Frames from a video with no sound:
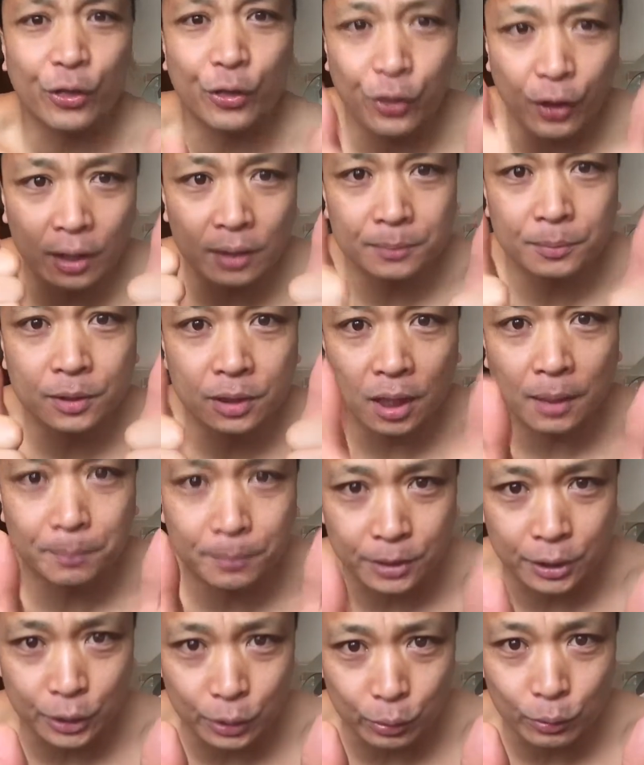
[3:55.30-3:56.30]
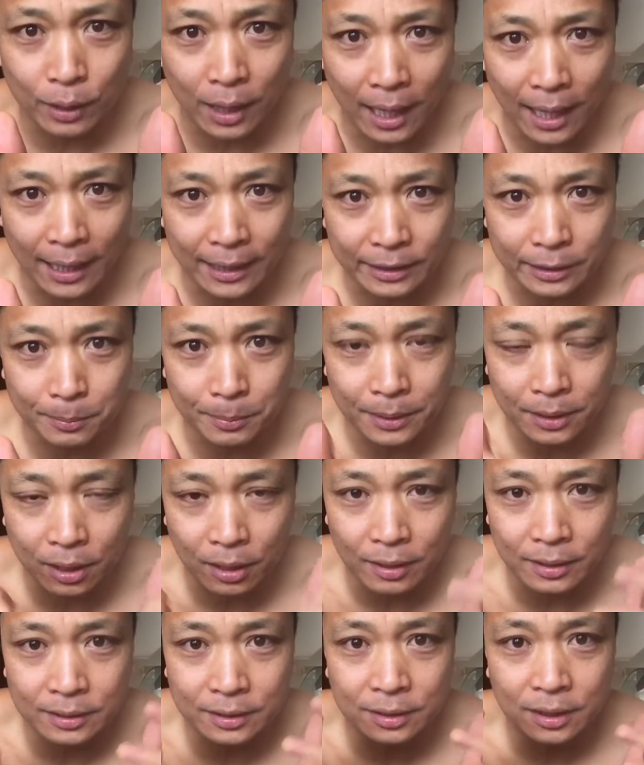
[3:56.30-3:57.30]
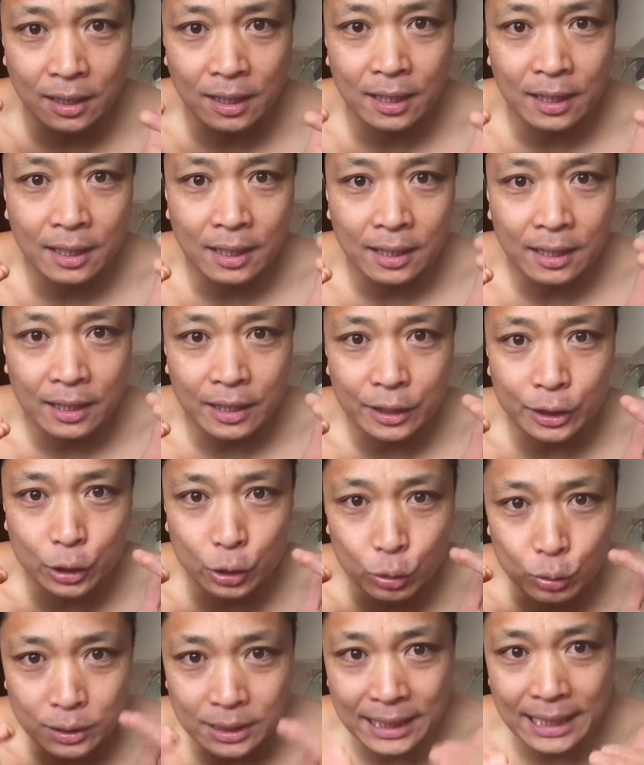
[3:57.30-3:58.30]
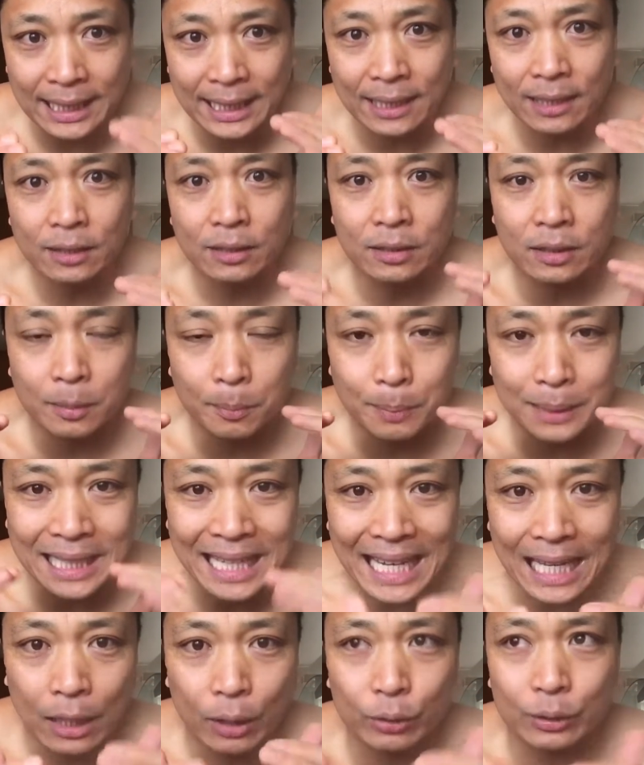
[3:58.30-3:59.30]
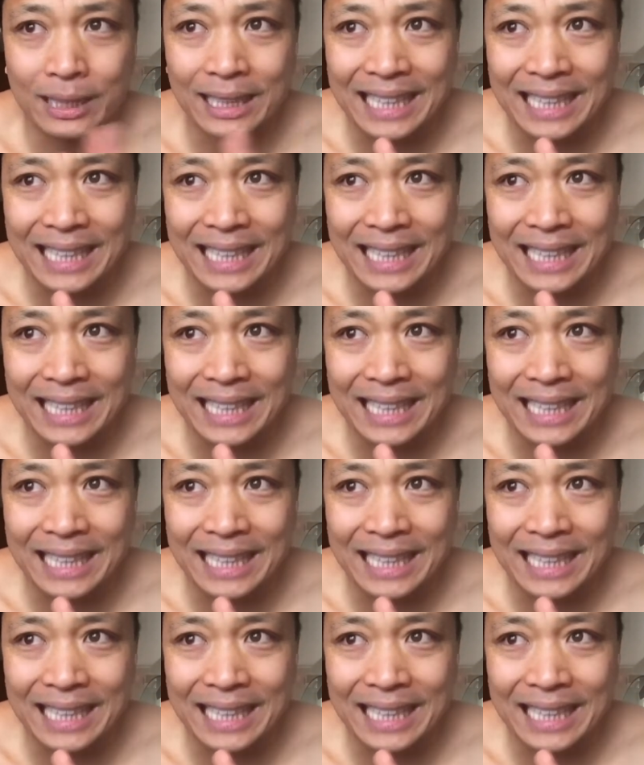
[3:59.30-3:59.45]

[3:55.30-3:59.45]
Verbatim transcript: thumbs up to you guys because you need to be held